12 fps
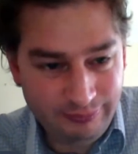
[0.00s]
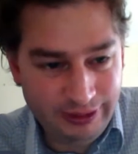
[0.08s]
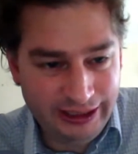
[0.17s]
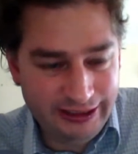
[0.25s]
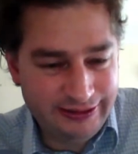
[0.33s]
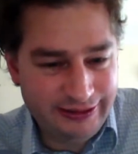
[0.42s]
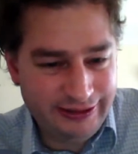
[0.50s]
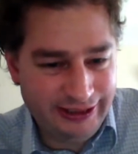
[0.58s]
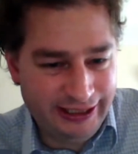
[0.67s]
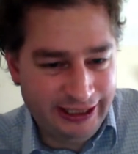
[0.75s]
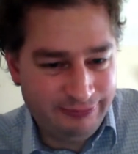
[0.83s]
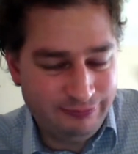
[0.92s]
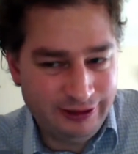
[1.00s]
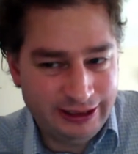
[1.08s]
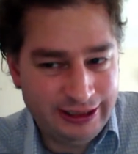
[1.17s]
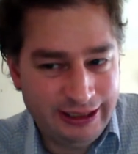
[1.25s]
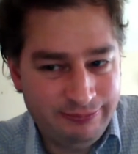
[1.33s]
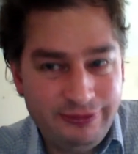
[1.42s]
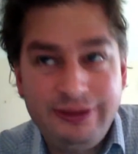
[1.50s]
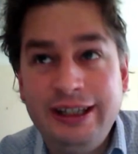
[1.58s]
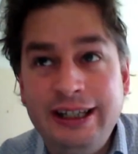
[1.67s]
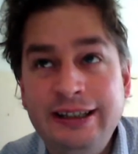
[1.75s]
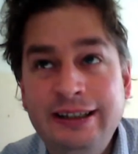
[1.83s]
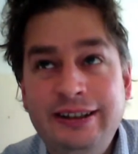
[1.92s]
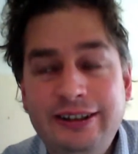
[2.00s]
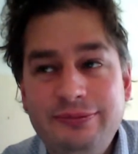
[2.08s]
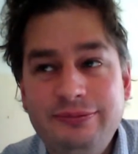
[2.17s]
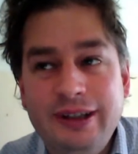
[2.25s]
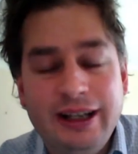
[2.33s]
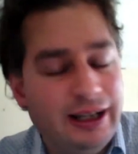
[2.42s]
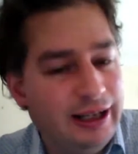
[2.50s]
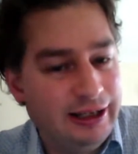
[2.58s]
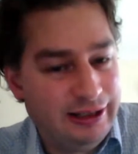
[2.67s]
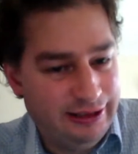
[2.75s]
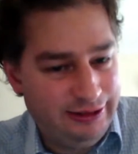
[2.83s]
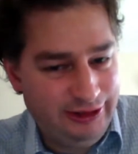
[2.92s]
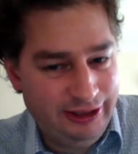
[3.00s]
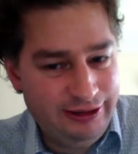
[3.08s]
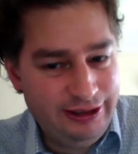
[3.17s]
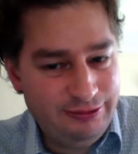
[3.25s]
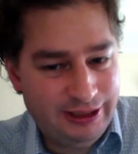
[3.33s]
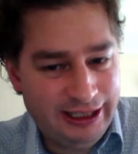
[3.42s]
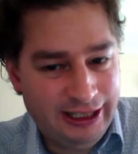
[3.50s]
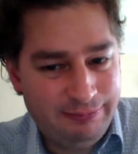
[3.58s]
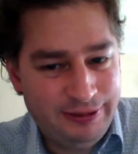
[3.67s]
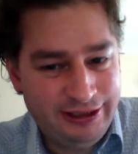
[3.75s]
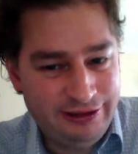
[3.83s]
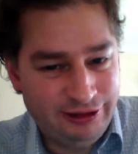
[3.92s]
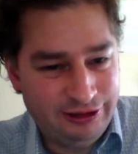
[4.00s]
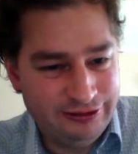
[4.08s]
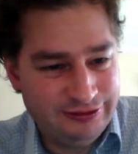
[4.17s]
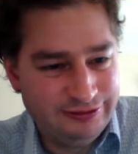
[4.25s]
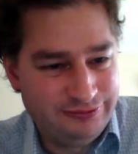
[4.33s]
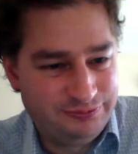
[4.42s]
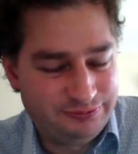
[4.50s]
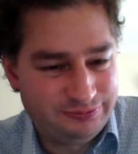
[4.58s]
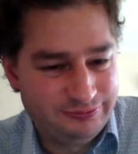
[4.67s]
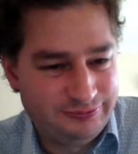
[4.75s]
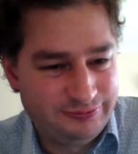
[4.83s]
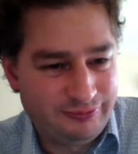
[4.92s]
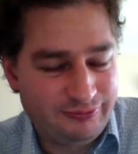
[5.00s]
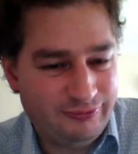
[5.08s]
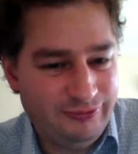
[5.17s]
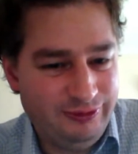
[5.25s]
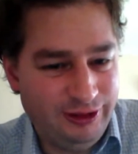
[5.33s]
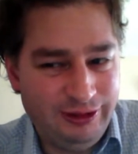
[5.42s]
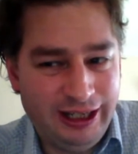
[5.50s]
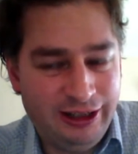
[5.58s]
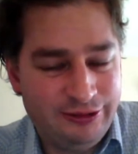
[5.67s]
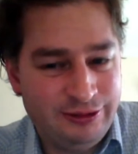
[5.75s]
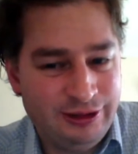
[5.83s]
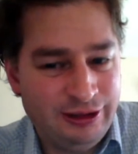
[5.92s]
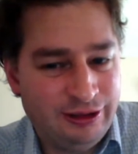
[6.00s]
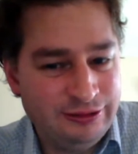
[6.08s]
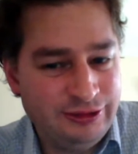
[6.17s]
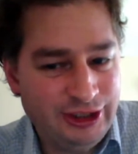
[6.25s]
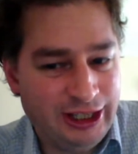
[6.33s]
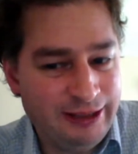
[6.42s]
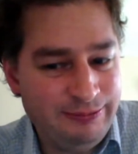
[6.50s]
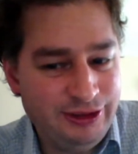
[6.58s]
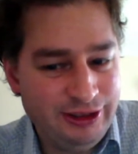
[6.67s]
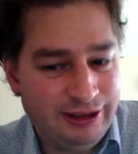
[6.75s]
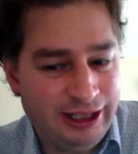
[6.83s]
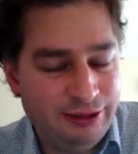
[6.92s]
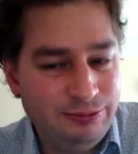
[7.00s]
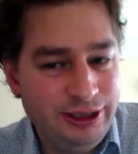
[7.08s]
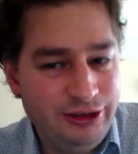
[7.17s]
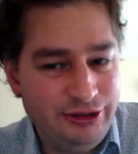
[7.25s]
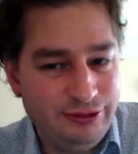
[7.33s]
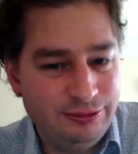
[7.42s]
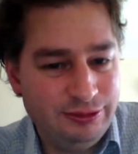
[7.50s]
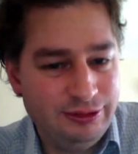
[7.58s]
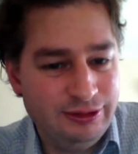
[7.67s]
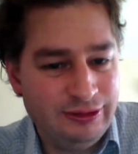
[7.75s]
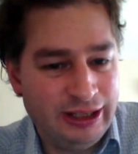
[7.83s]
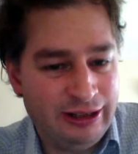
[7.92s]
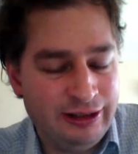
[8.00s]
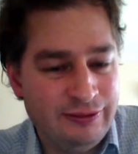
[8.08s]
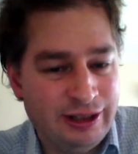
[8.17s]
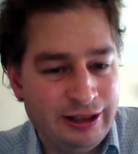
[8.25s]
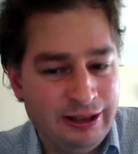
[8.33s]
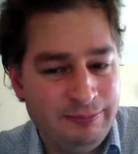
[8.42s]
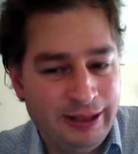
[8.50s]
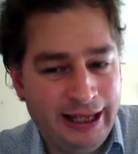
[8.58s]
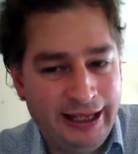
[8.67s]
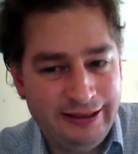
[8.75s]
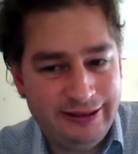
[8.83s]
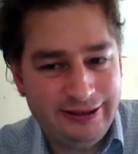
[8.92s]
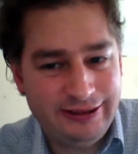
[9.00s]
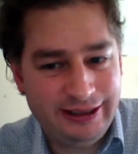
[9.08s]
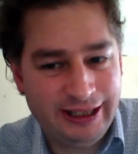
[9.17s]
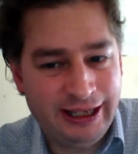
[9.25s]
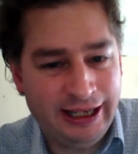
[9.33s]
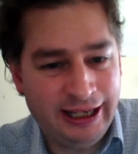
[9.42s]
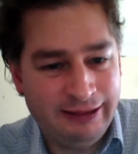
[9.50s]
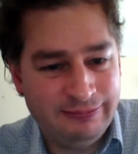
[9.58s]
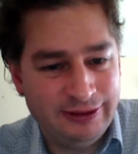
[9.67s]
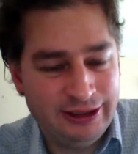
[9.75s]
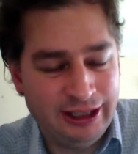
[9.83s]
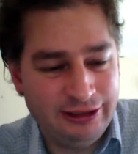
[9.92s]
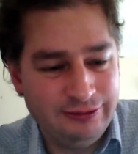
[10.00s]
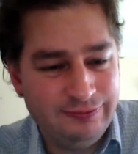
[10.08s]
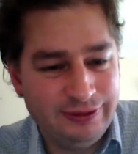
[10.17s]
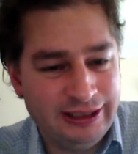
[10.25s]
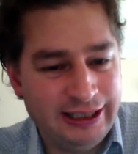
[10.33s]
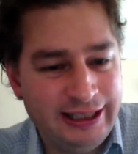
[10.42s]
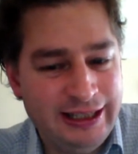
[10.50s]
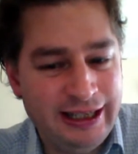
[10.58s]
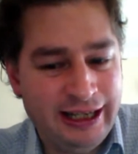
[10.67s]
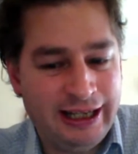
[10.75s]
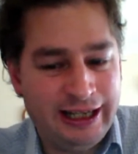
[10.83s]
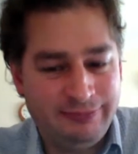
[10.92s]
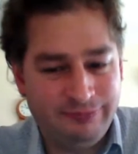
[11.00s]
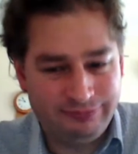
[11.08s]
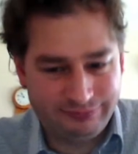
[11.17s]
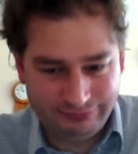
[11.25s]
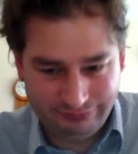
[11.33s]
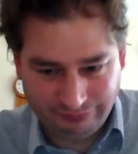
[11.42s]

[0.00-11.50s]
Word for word: But um, one of them things. So anyway, I've been on for rather a long time. So I wish you all the very, very best. Um, and hopefully um,